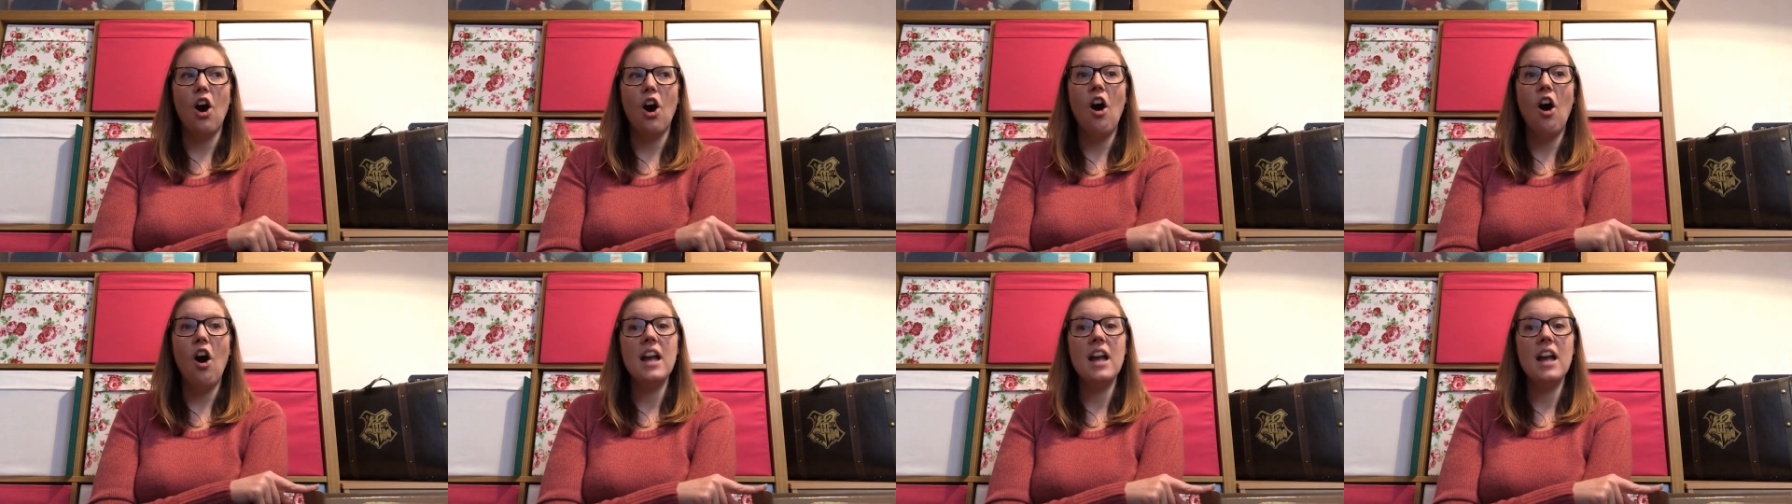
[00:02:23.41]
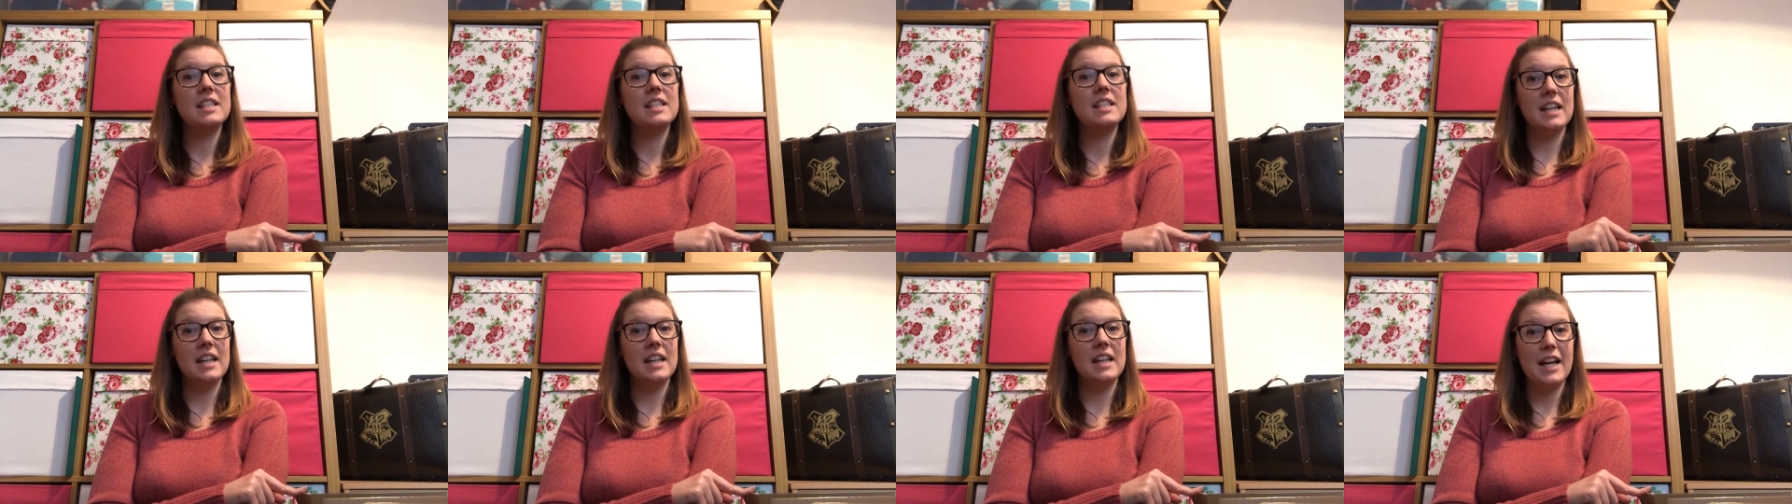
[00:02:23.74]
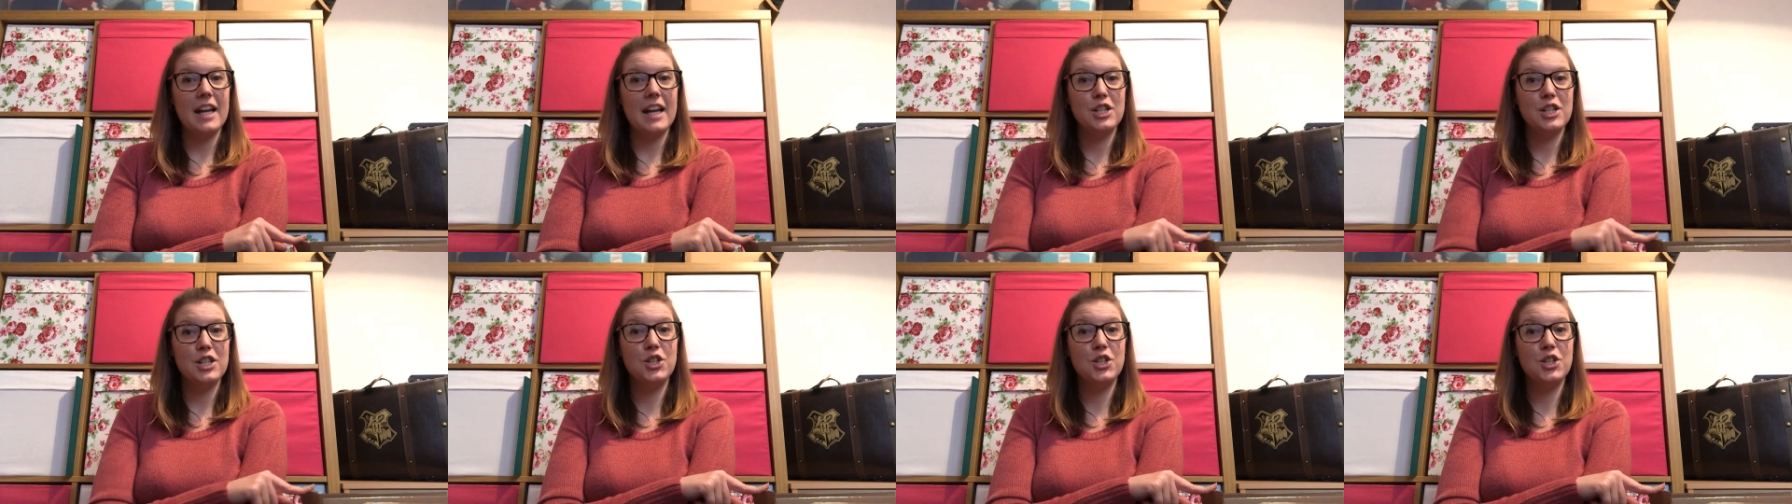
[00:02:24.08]
I
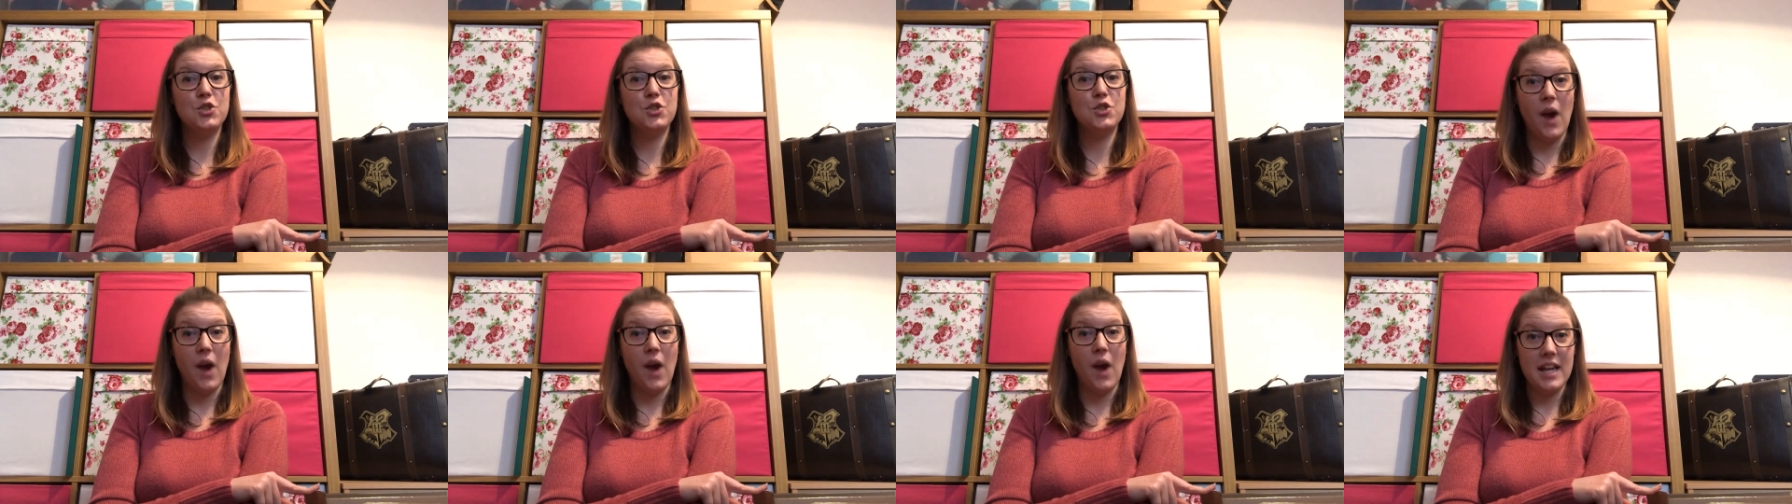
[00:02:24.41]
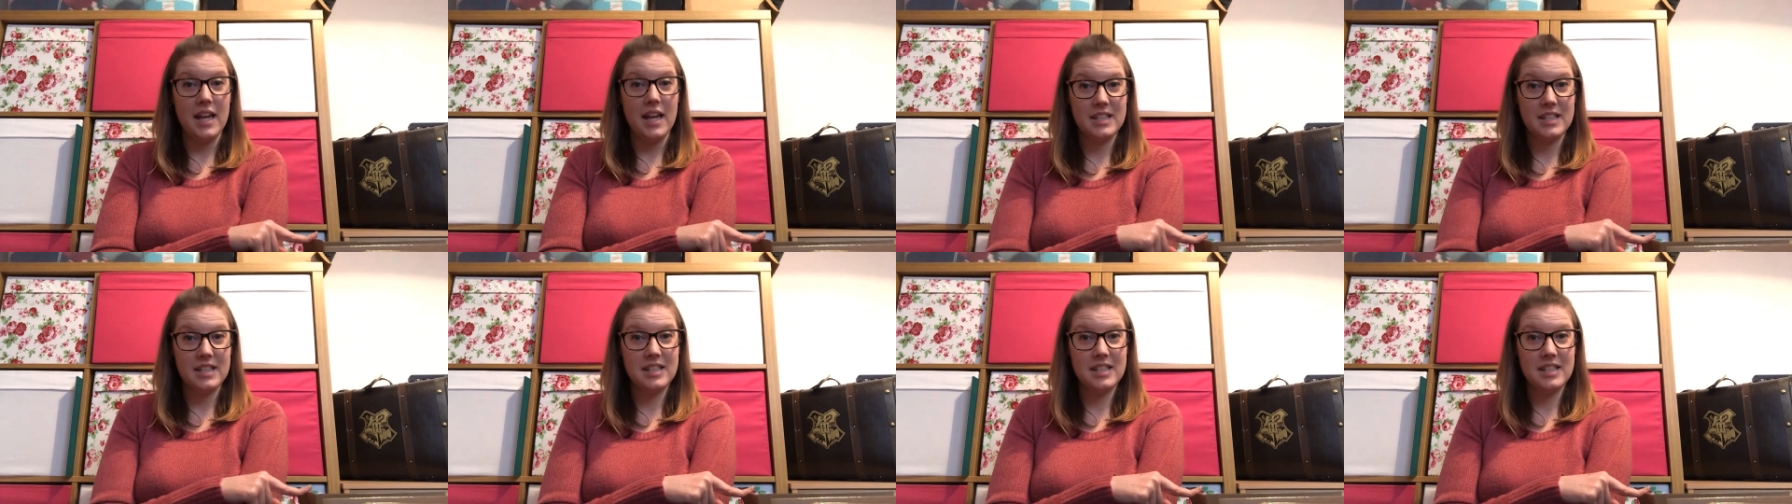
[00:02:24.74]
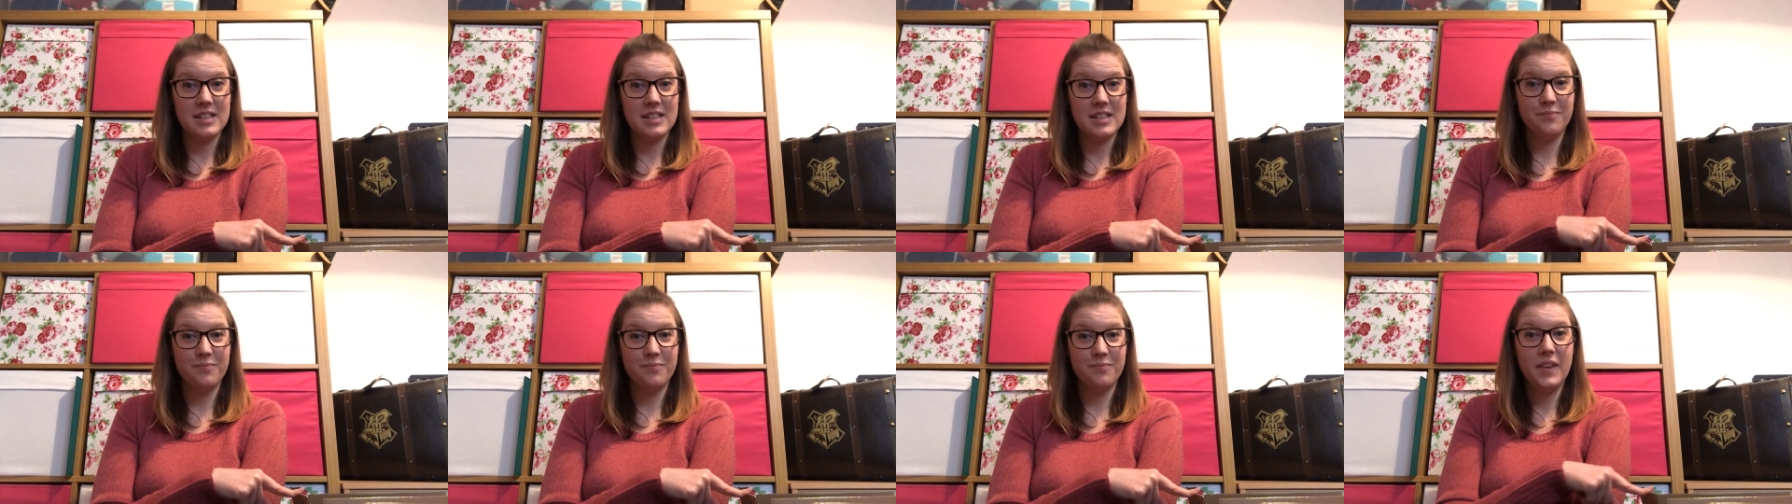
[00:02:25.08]
selected
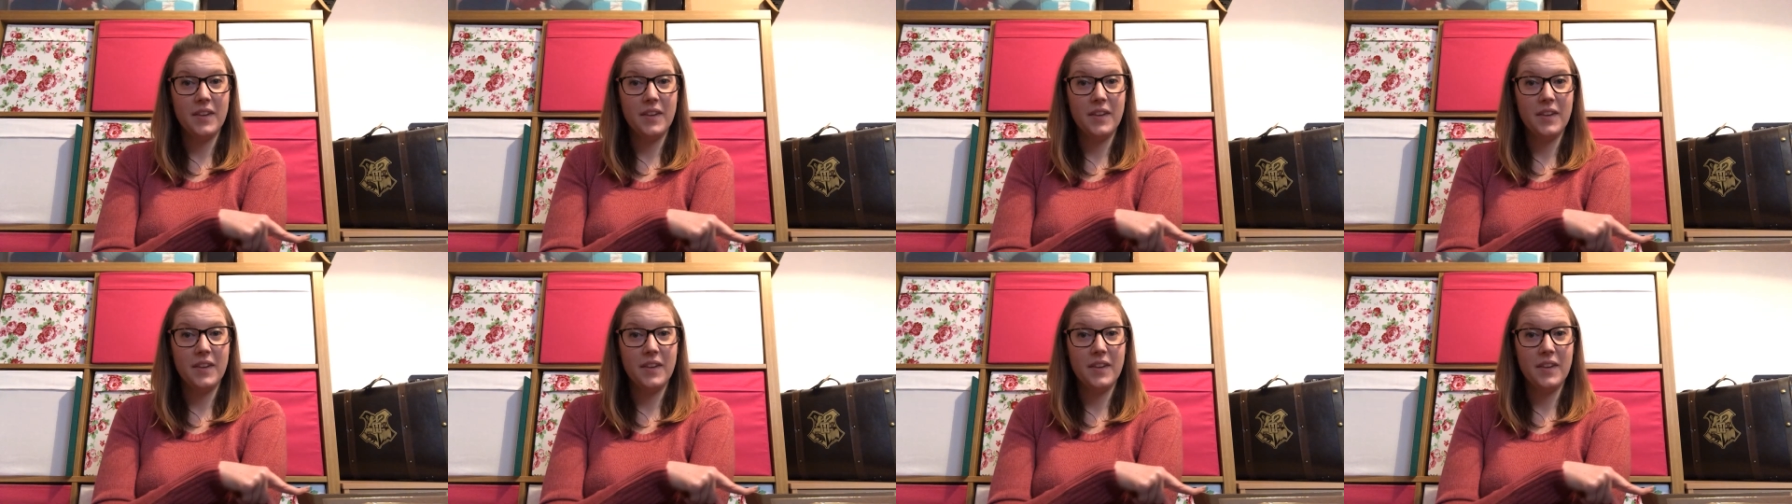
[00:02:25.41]
dressed.